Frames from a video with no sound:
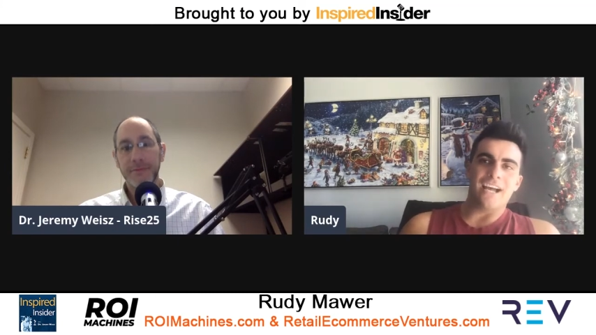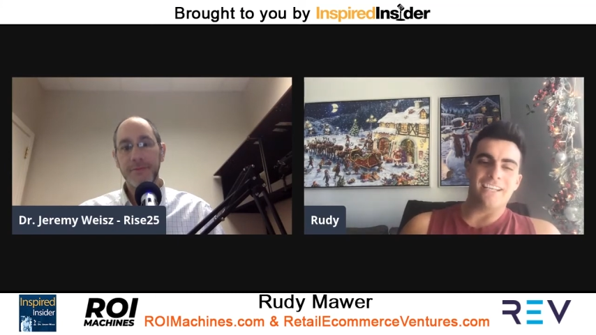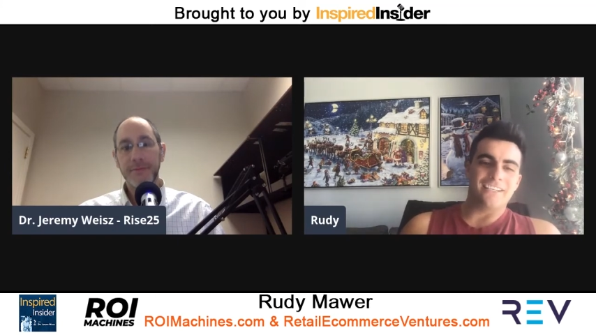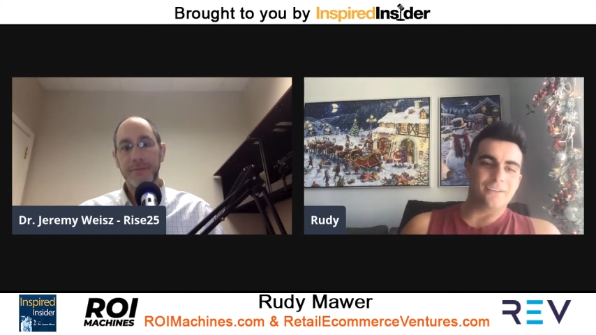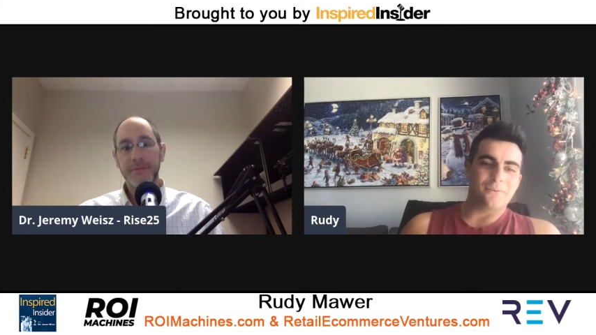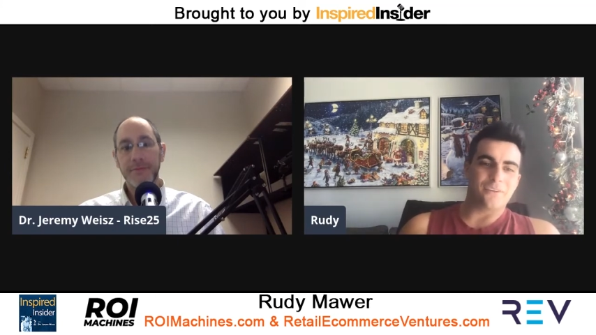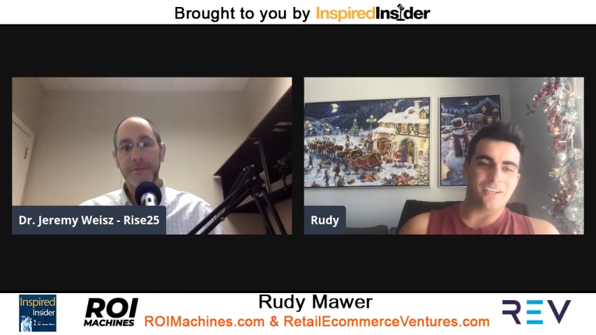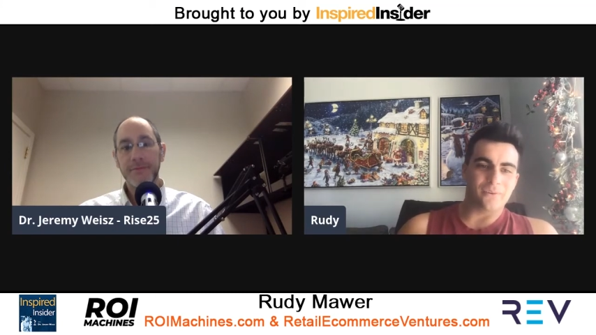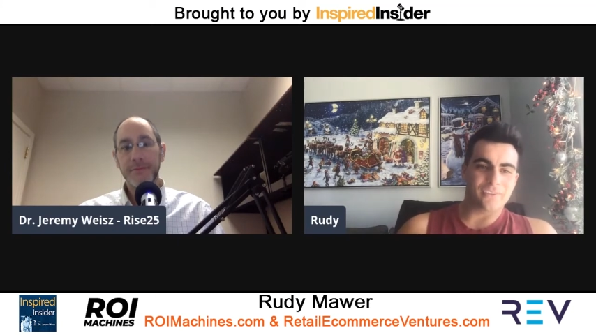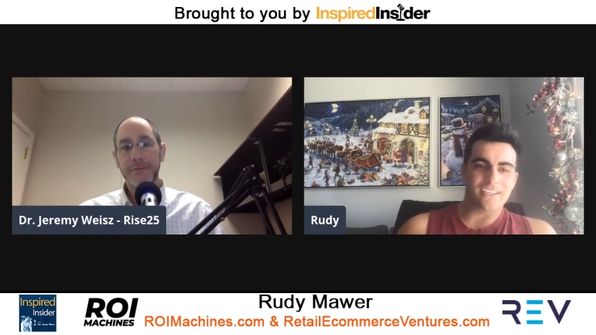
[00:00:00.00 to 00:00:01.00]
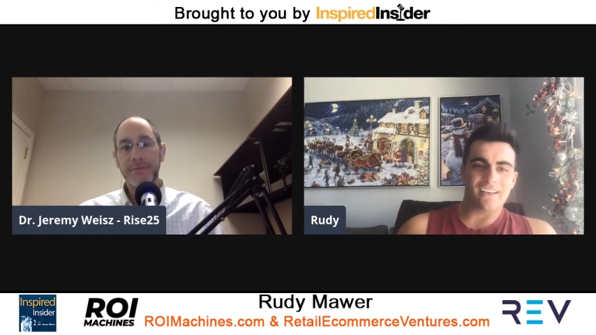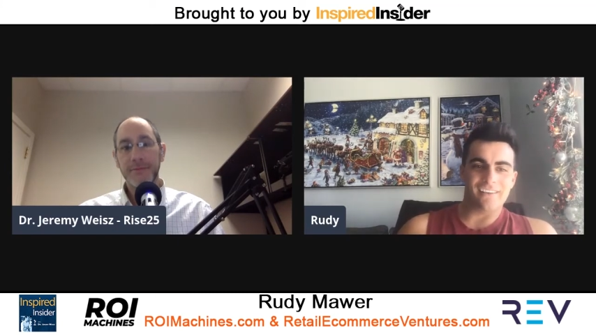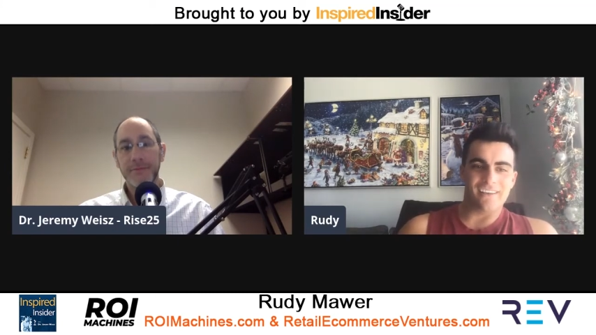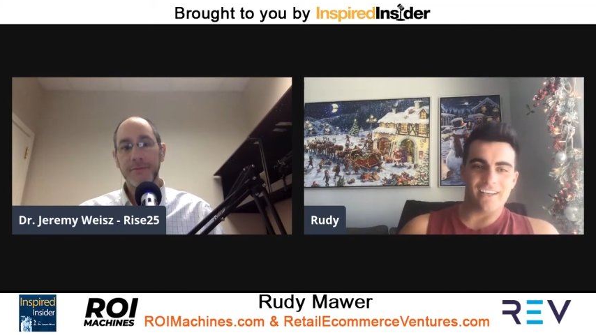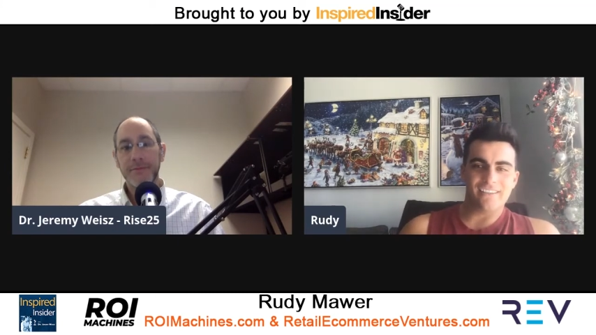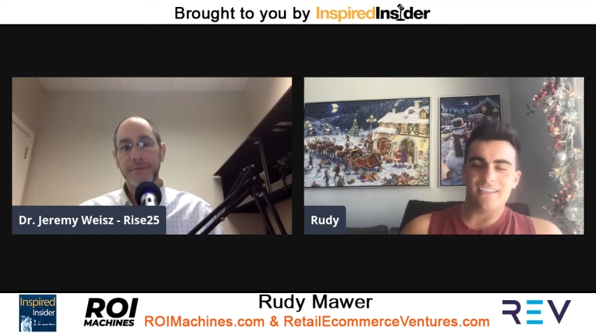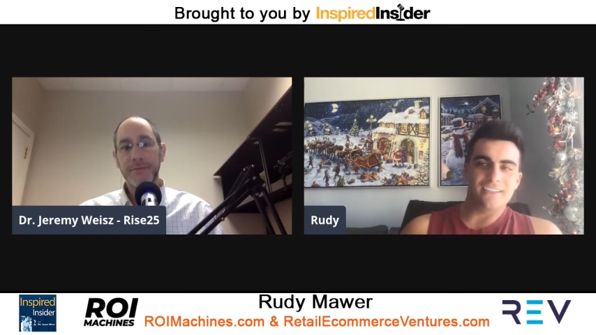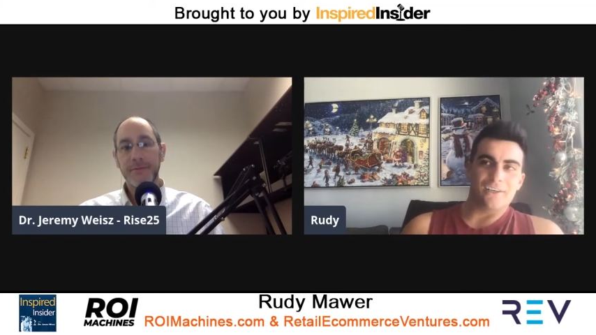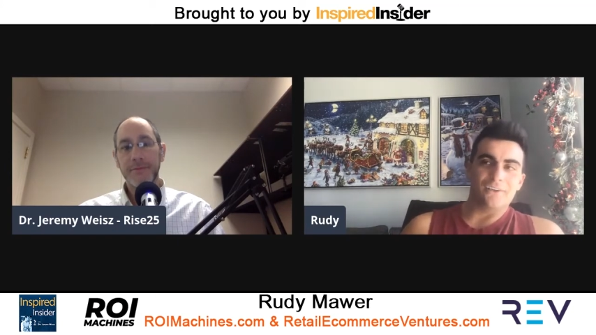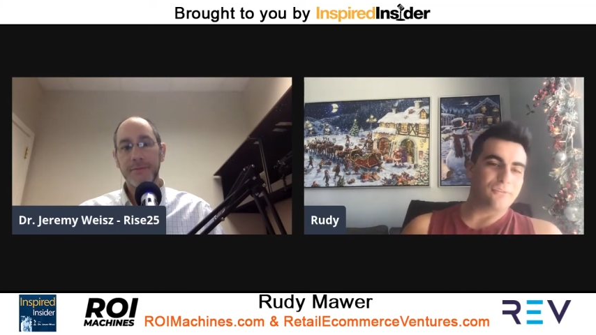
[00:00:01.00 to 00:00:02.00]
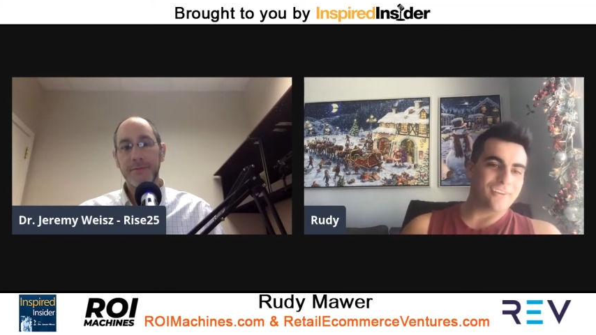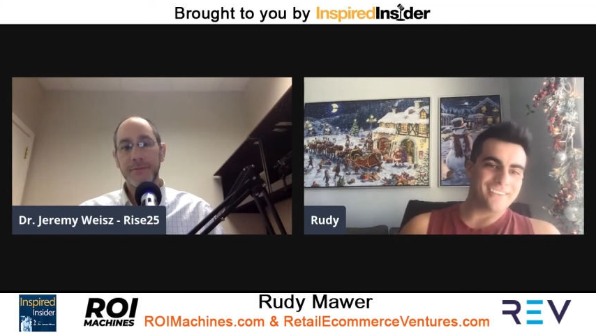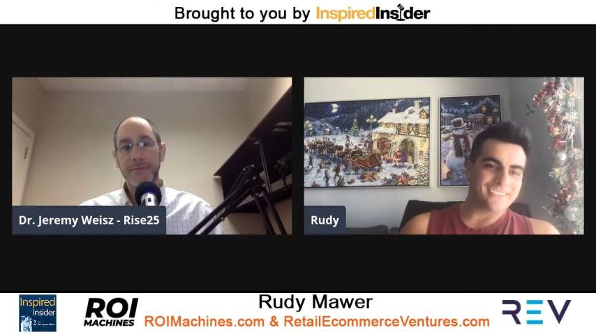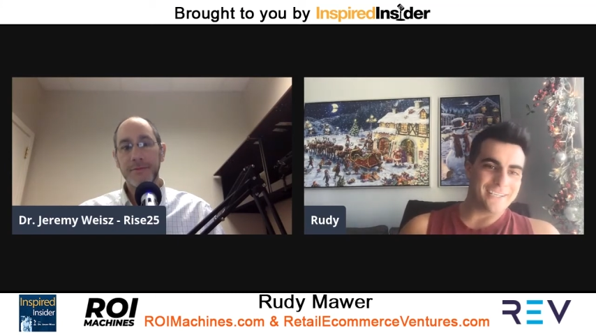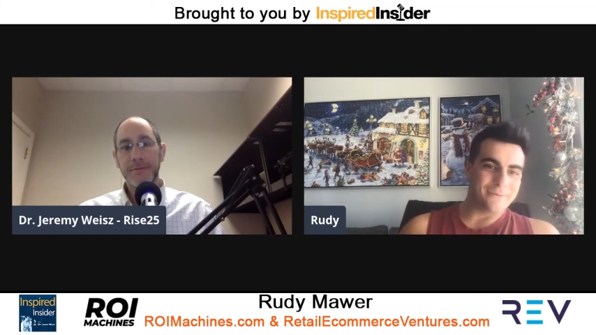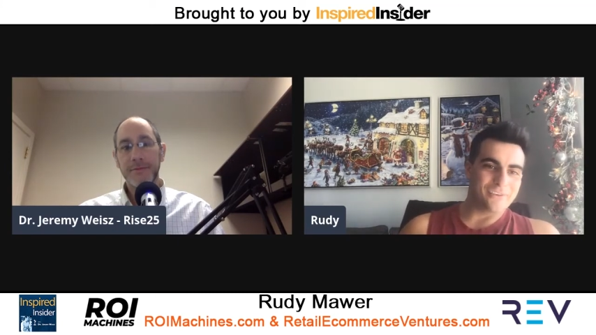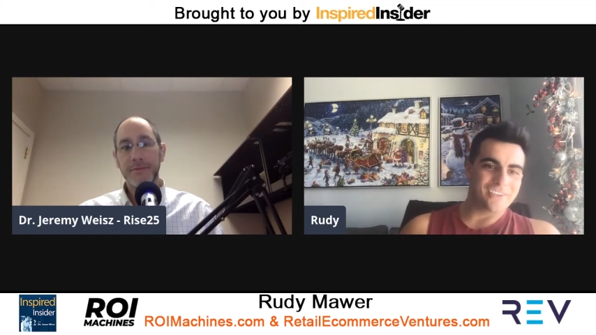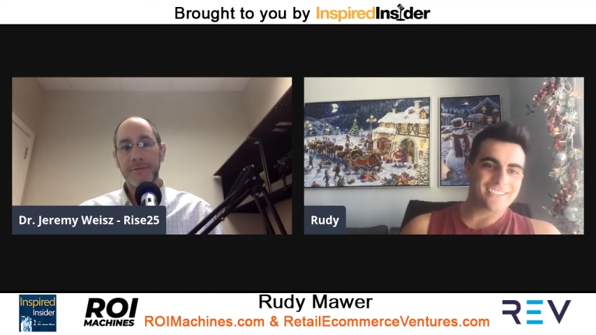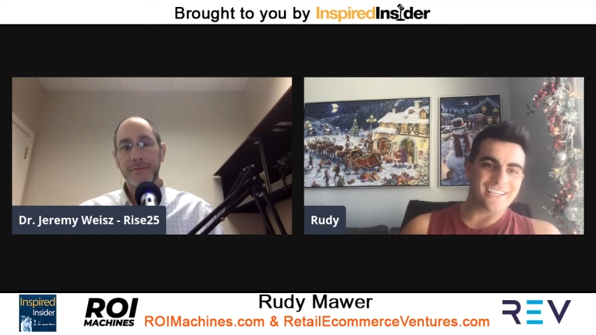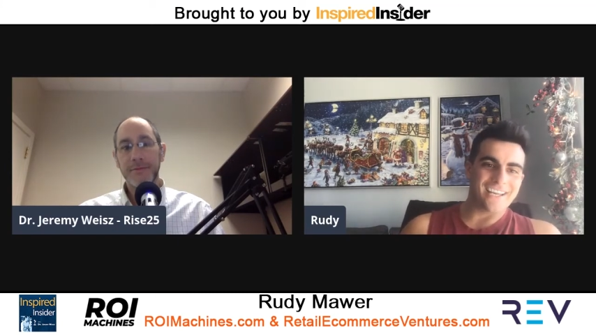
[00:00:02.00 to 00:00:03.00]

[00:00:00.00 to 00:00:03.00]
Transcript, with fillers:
Speaker 1: I didn't when I was selling $19 fitness ebooks.